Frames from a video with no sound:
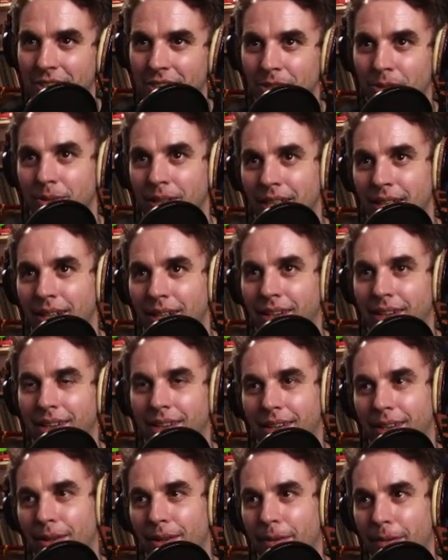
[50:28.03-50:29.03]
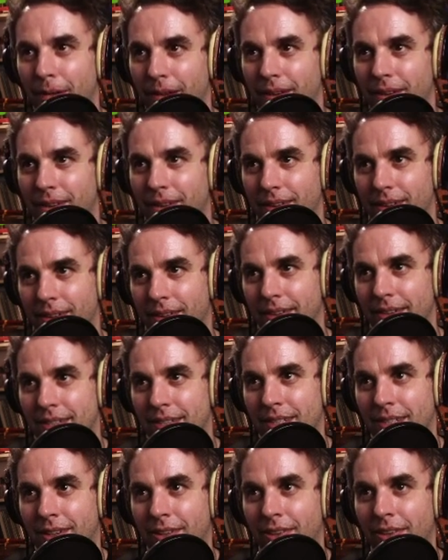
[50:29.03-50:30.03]
as you read.
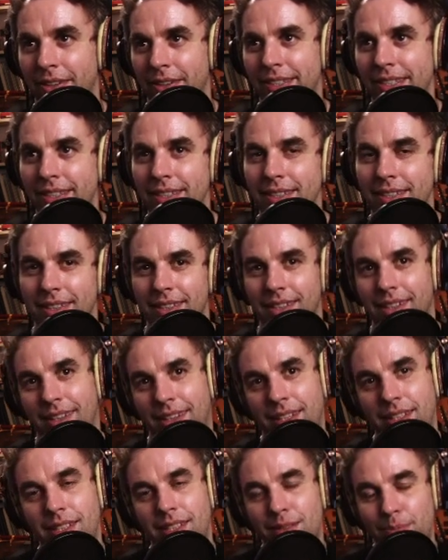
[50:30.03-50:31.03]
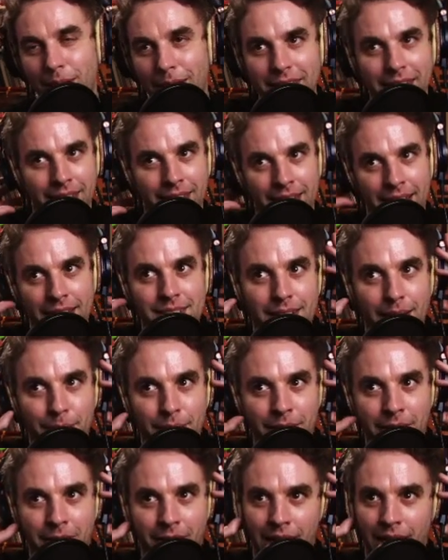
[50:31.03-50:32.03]
So this is probably the next
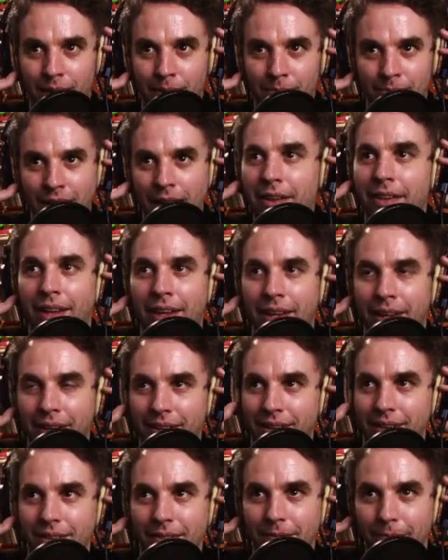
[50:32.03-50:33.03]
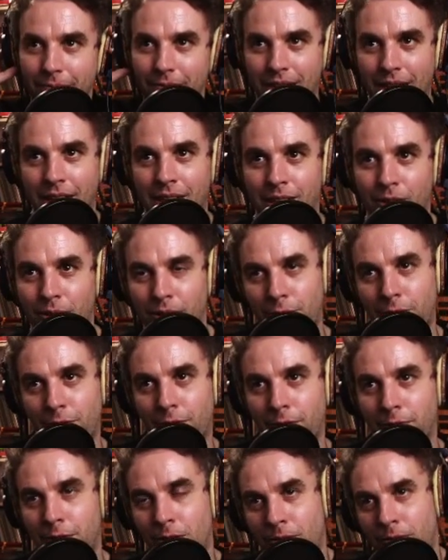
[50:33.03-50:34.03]
step in your game now that
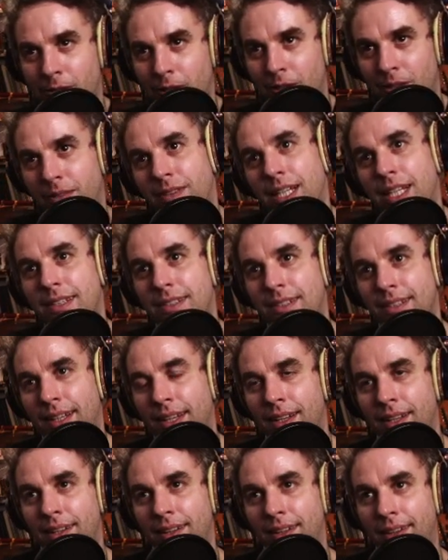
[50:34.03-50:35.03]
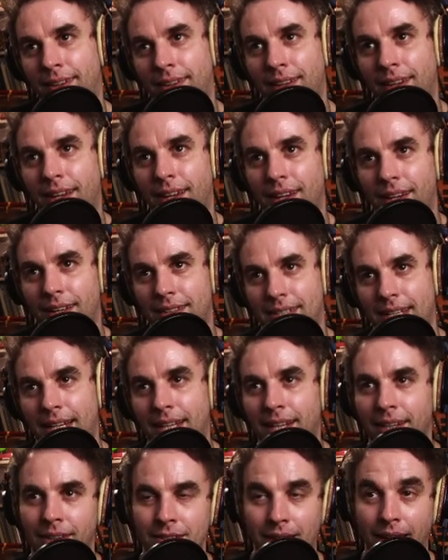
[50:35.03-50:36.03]
we've reviewed a few of these is
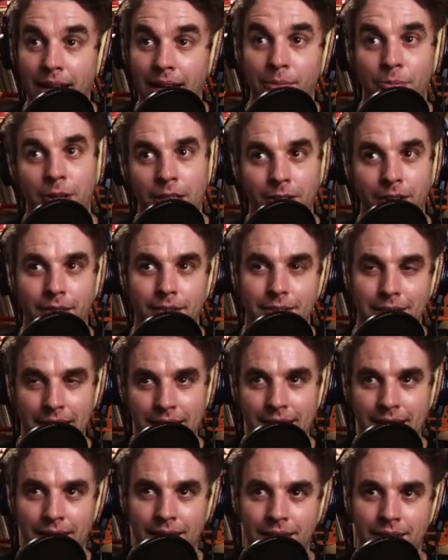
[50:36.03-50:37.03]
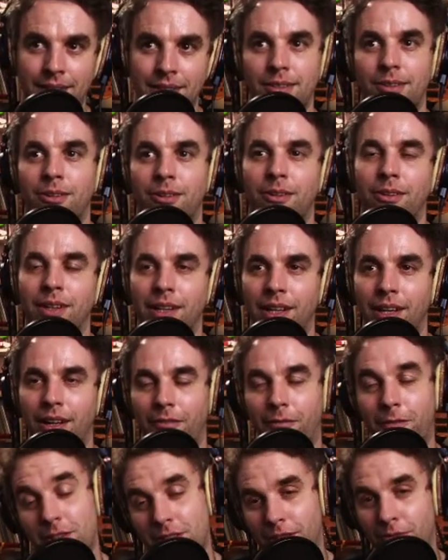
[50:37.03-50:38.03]
taking the time when you have Sente to
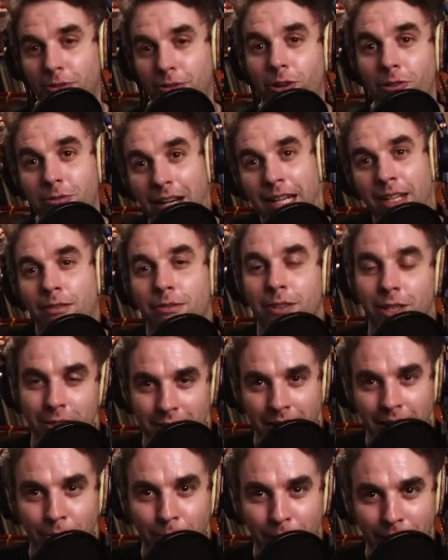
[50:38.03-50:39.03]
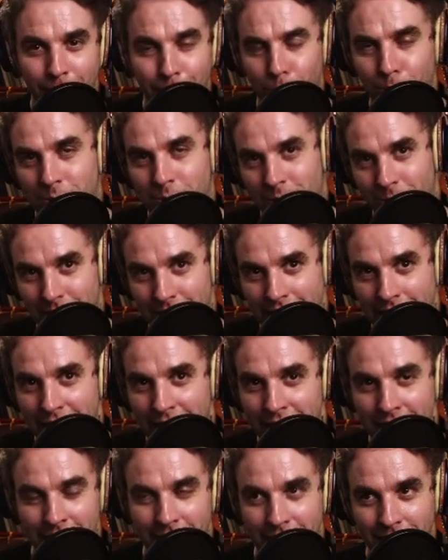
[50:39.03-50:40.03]
first of all find if there's any weak groups to
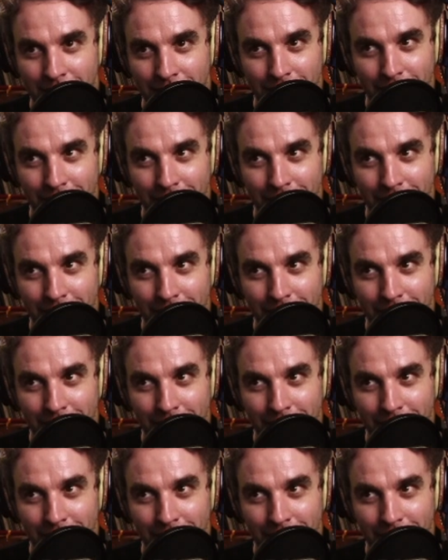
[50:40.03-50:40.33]
attack.